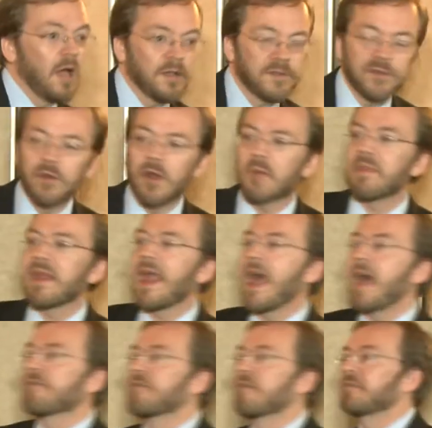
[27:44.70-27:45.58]
a lawsuit on
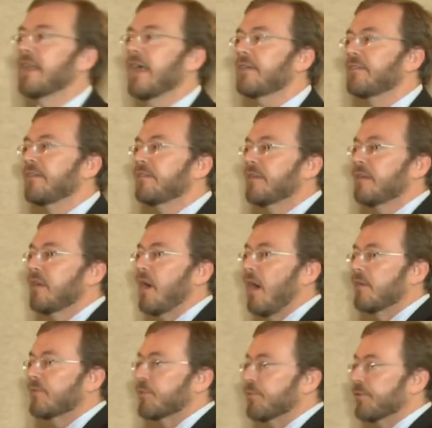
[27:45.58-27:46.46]
behalf of Lexington
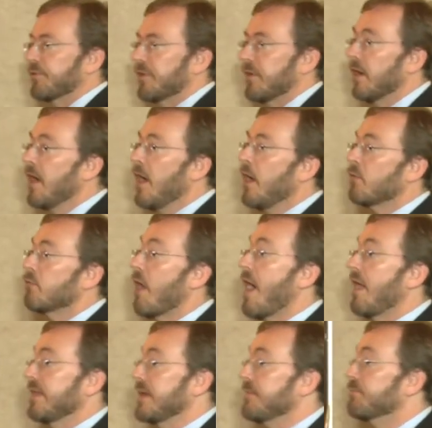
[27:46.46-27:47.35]
entrepreneur
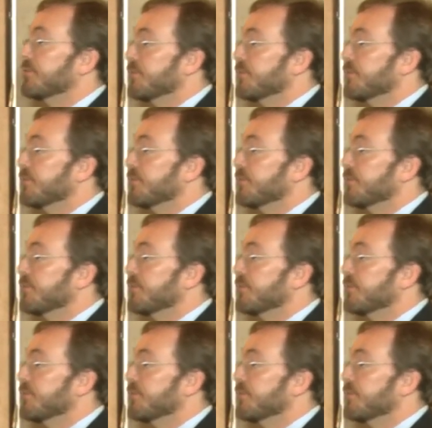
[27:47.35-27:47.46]
Raleigh